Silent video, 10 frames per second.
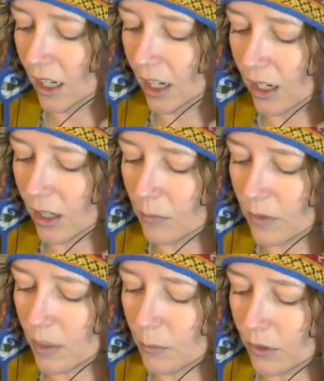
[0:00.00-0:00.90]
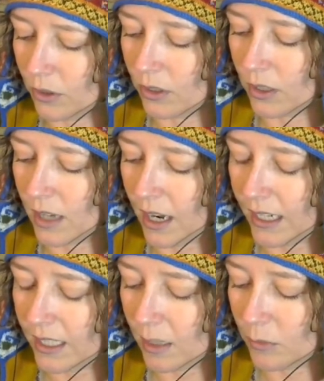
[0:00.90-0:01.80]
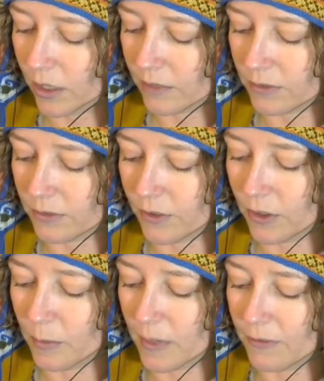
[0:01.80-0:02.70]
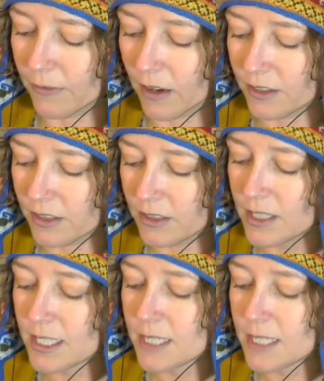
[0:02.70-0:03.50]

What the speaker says: Number 9, I'm grateful for my father,